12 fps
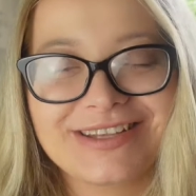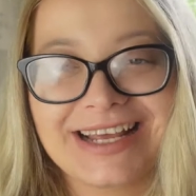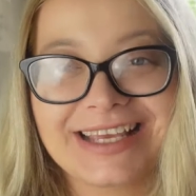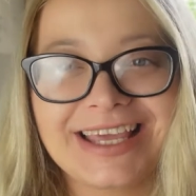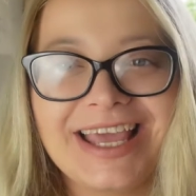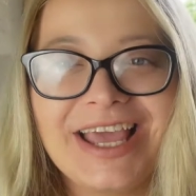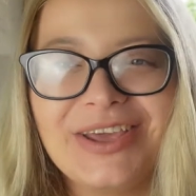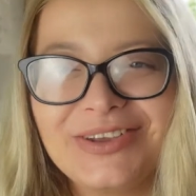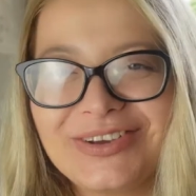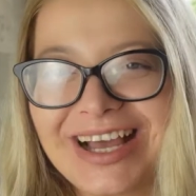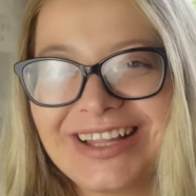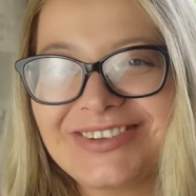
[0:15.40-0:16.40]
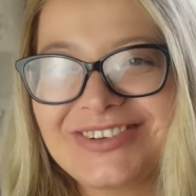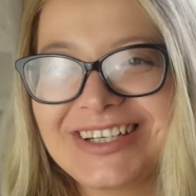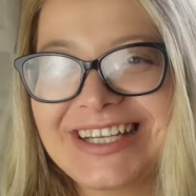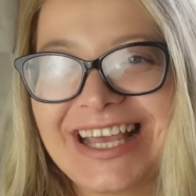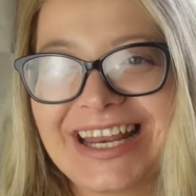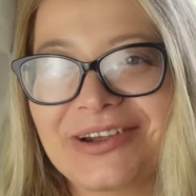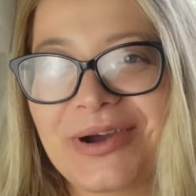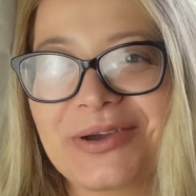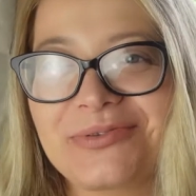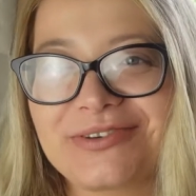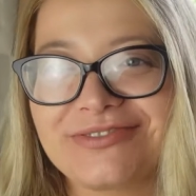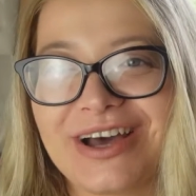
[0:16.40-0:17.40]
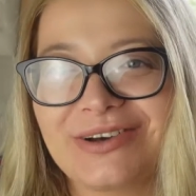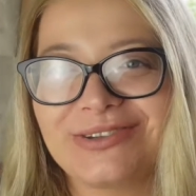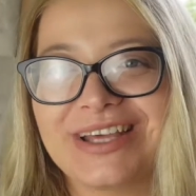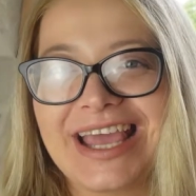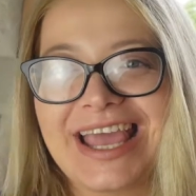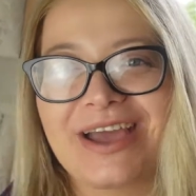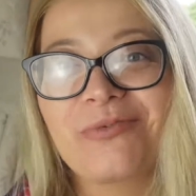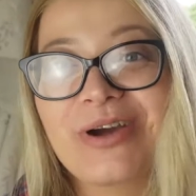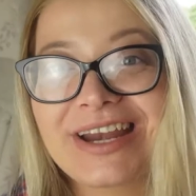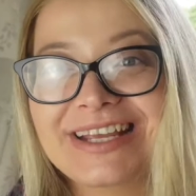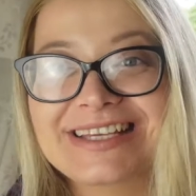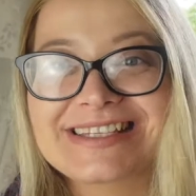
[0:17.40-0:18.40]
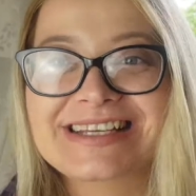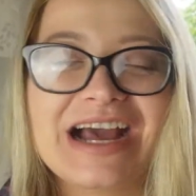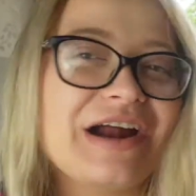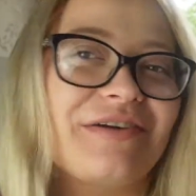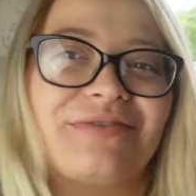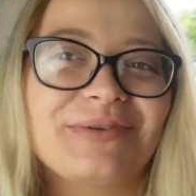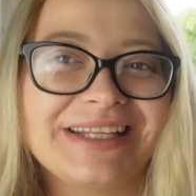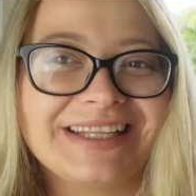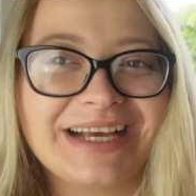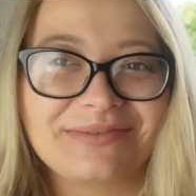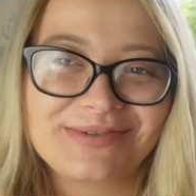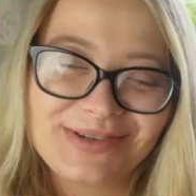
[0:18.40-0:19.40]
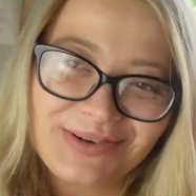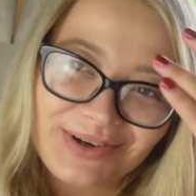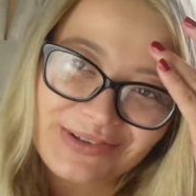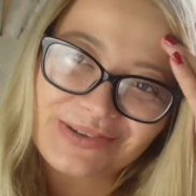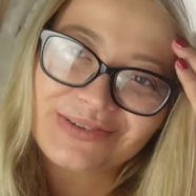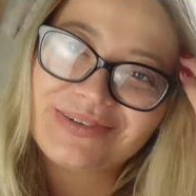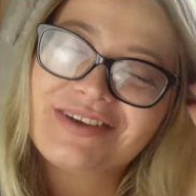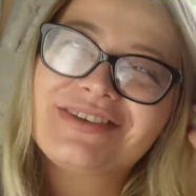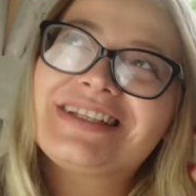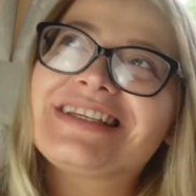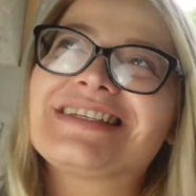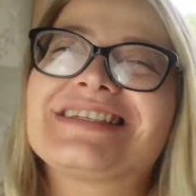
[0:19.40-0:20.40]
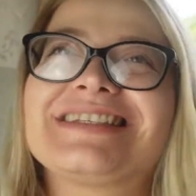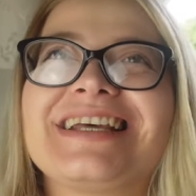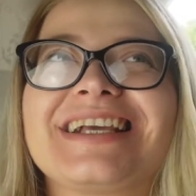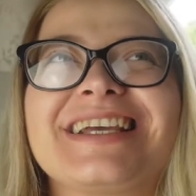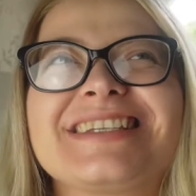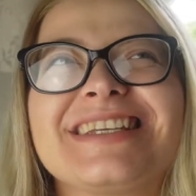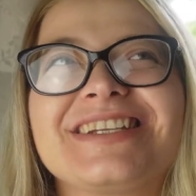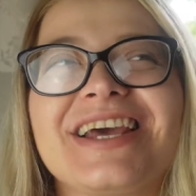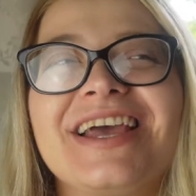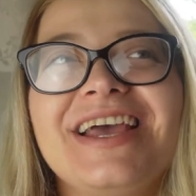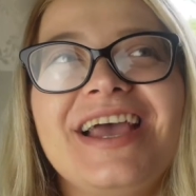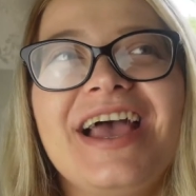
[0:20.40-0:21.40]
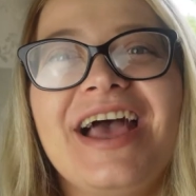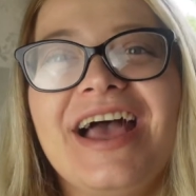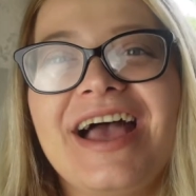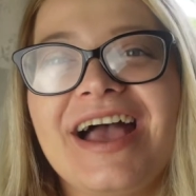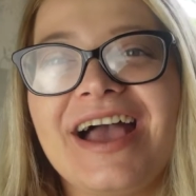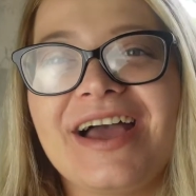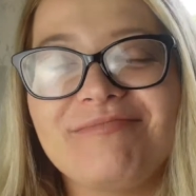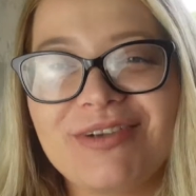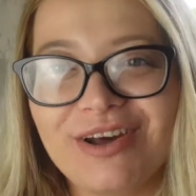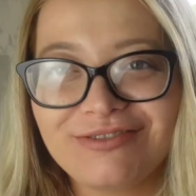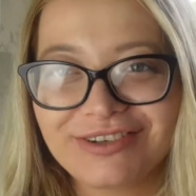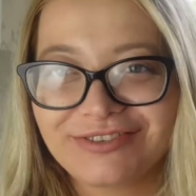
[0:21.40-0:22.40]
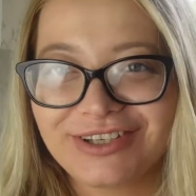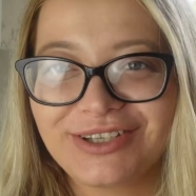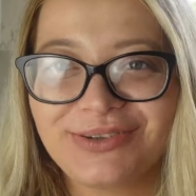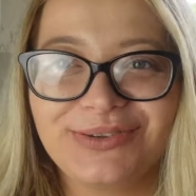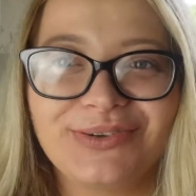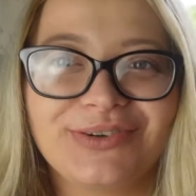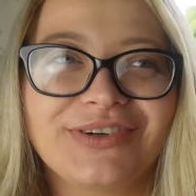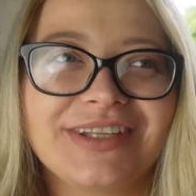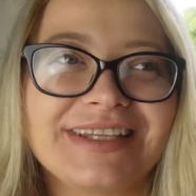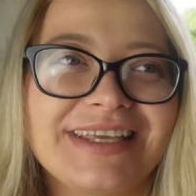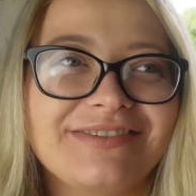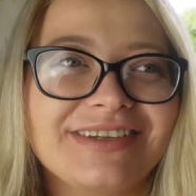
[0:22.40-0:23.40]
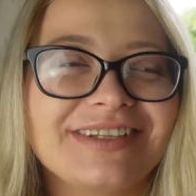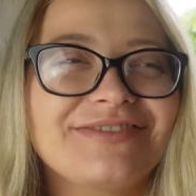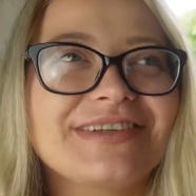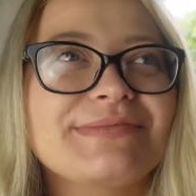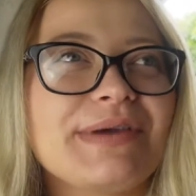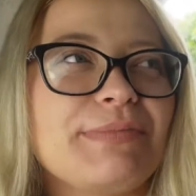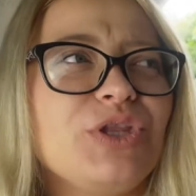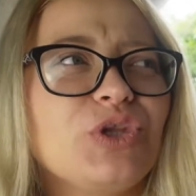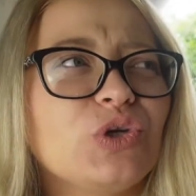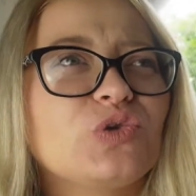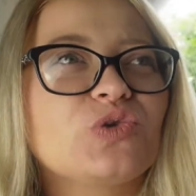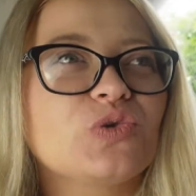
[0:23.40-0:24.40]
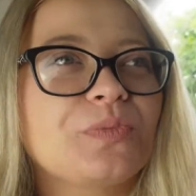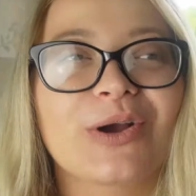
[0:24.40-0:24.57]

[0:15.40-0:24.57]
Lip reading: Like, you can't really get away without wearing a scarf when it comes to autumn. I think this is like such a lovely thing to do, and even if it's maybe not super